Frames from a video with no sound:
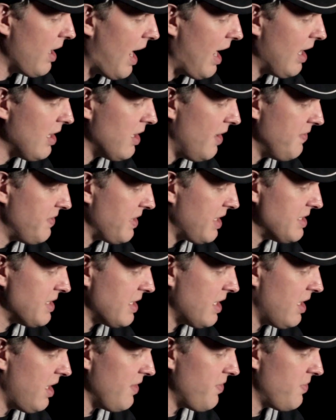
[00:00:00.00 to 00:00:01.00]
I loved it because it
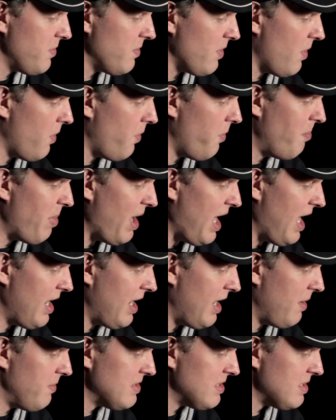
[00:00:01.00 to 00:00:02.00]
cut through the whole band, and
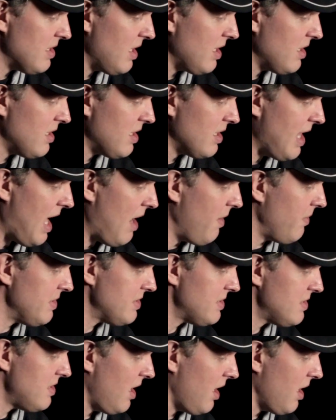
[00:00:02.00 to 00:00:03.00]
I was like the
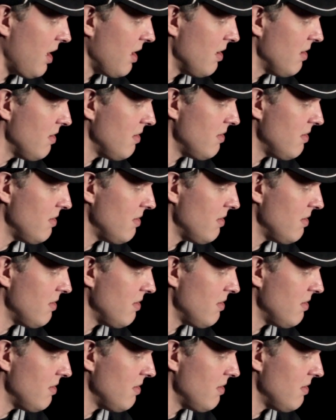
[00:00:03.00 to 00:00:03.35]
loudest thing